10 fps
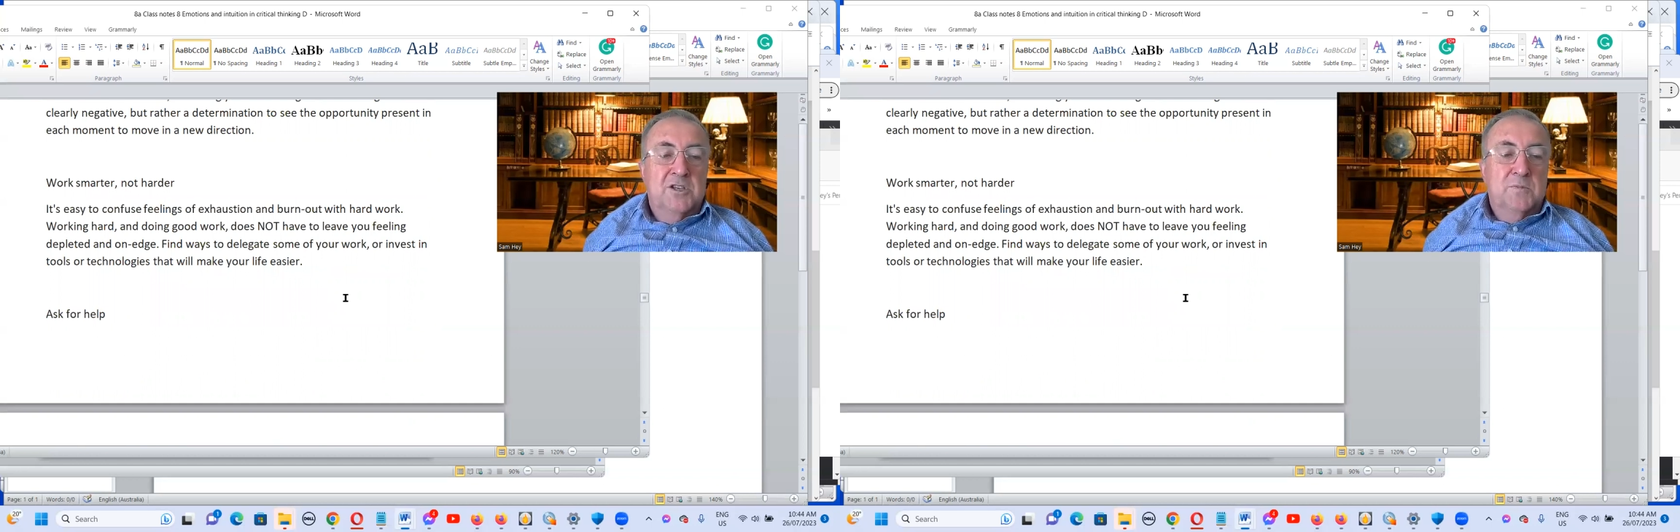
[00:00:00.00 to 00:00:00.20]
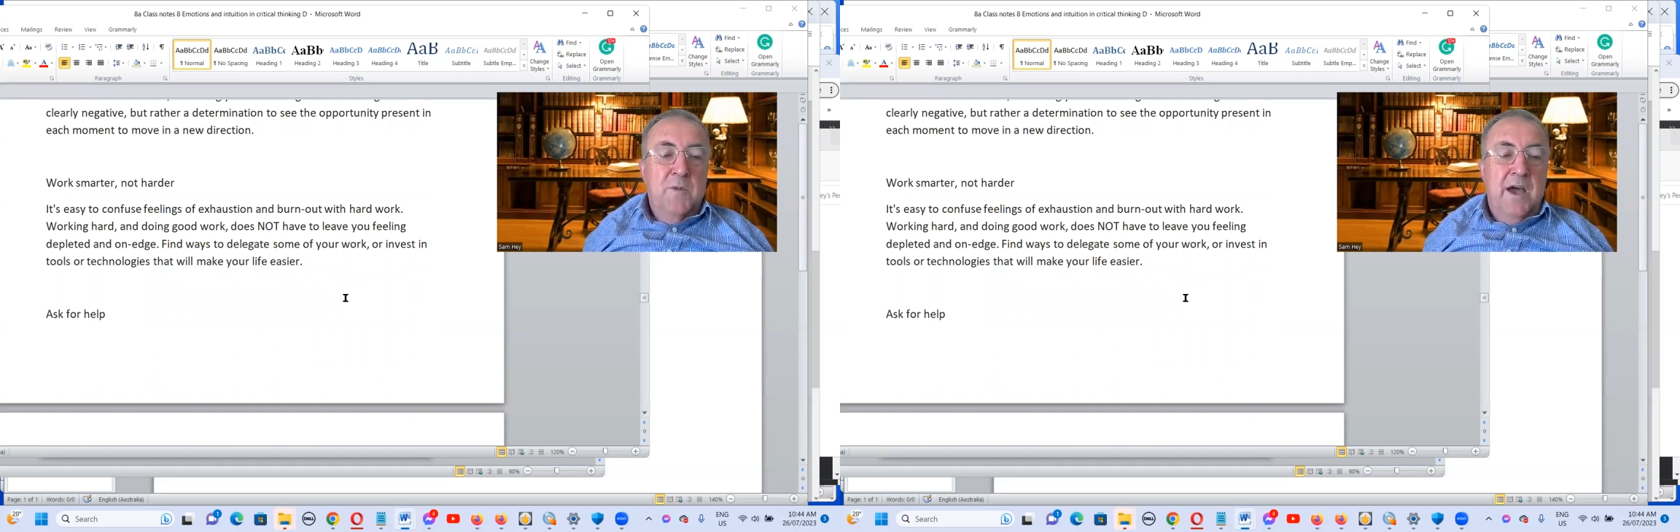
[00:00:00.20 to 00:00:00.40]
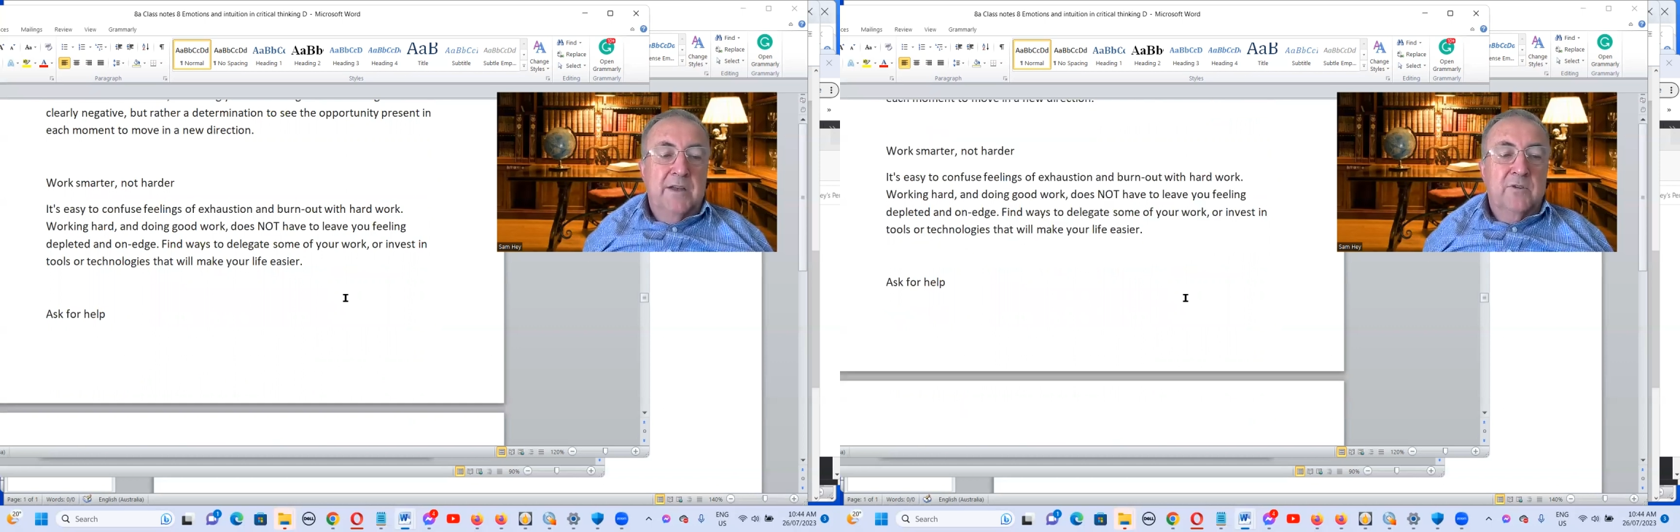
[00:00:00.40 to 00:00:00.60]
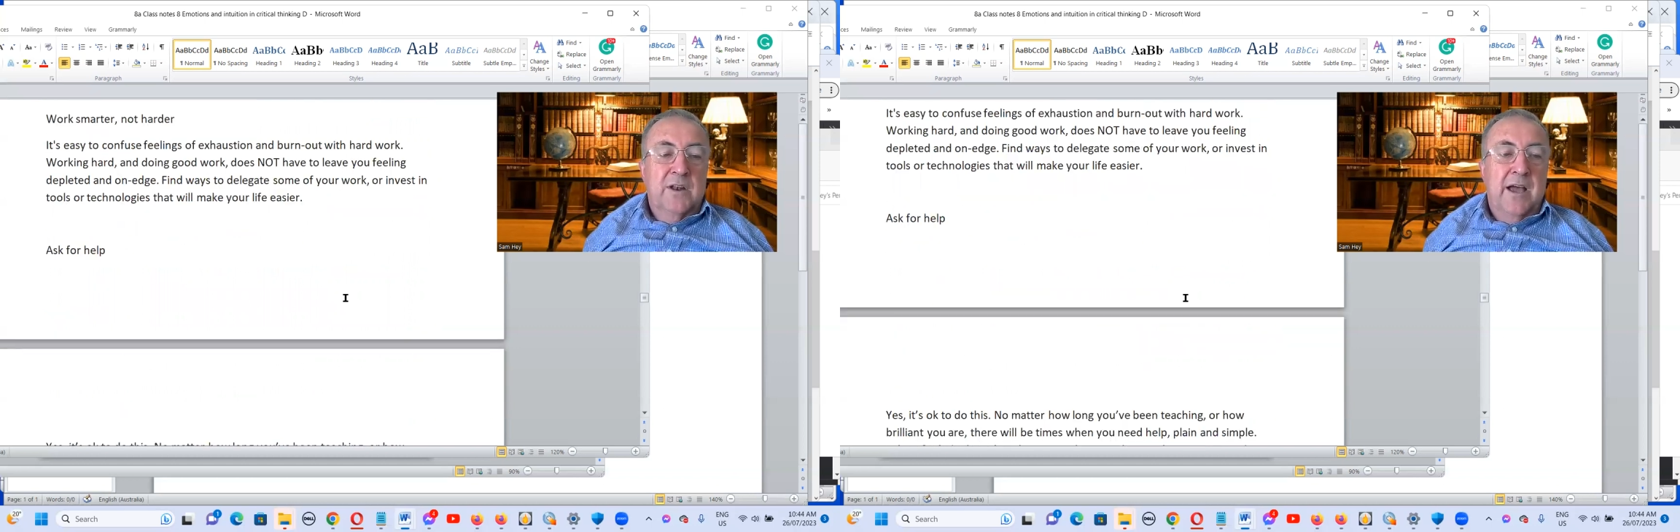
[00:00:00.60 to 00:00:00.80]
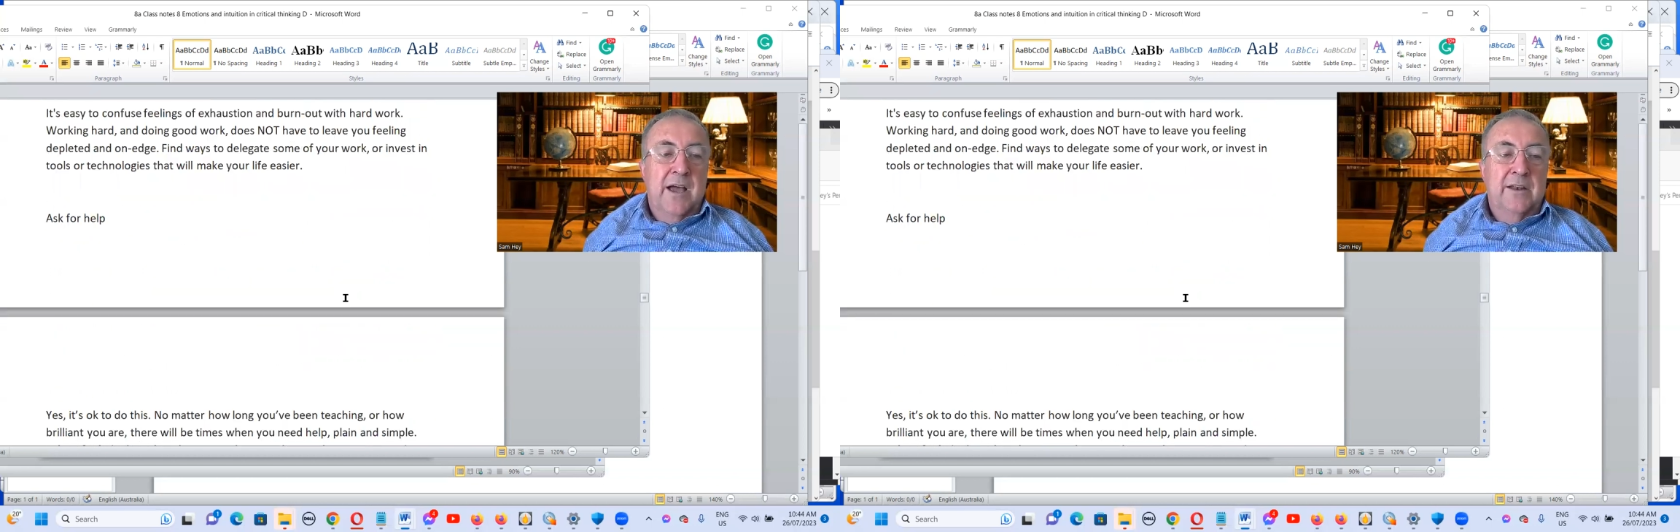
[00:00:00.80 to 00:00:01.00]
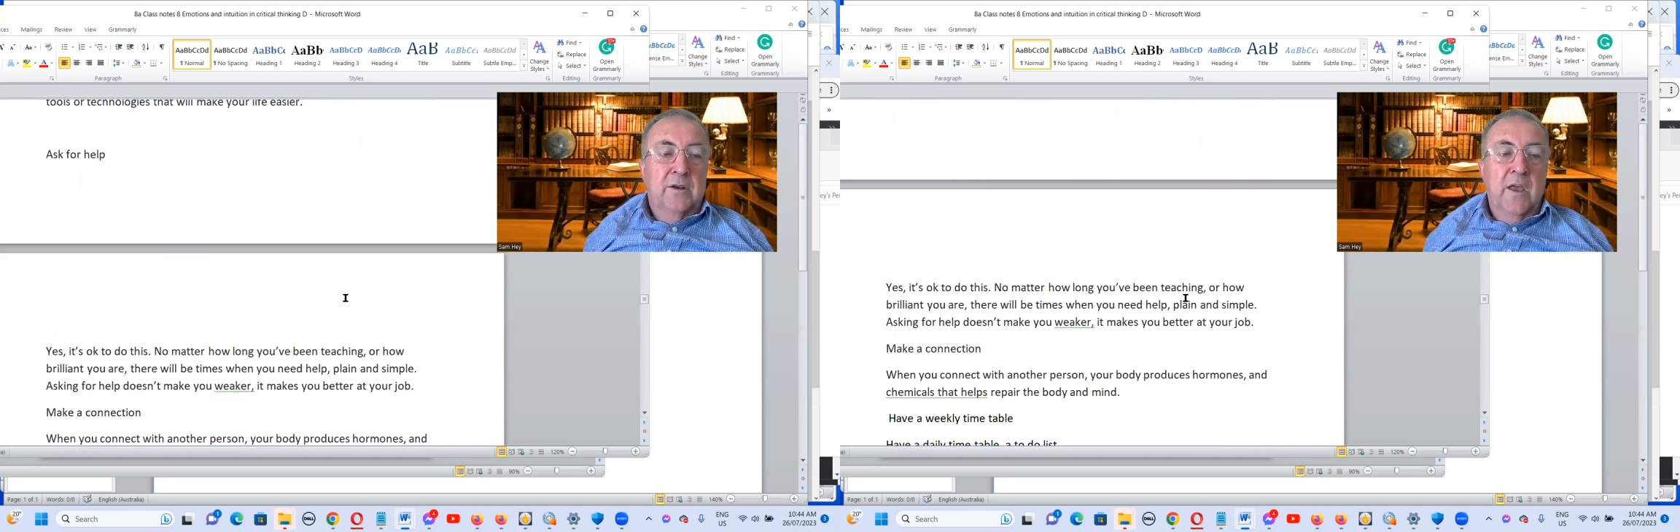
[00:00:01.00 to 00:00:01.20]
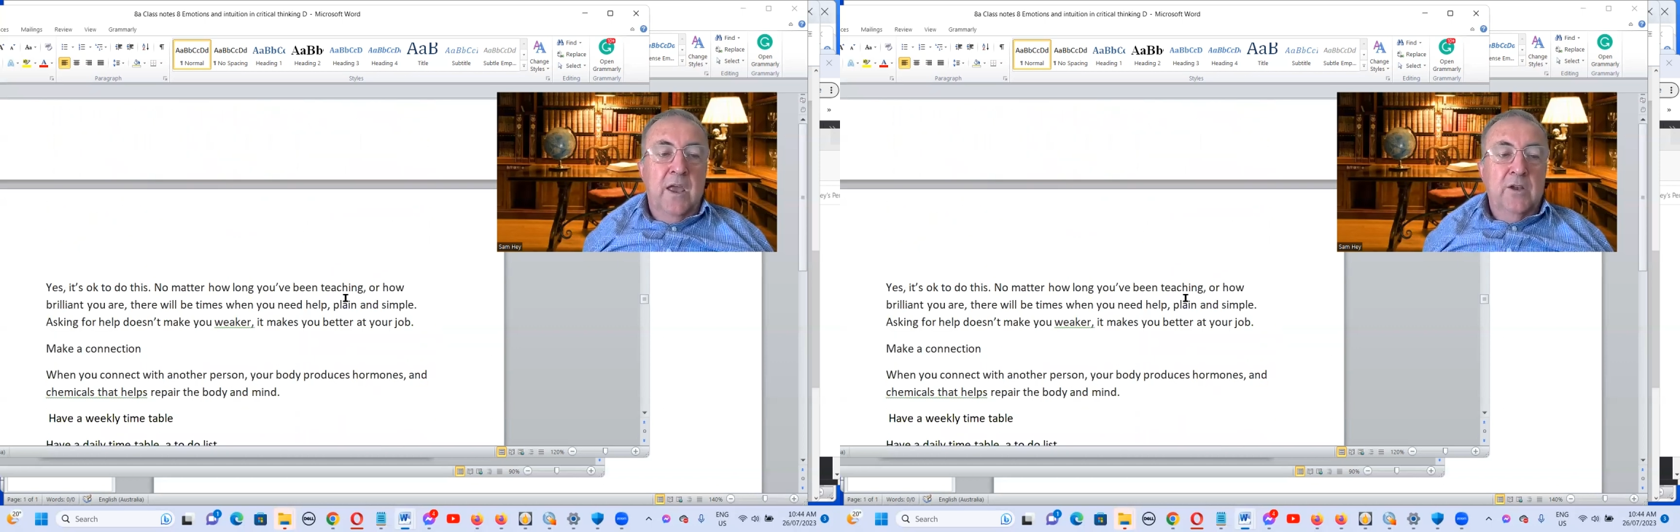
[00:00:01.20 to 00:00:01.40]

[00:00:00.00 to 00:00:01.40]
smarter and harder.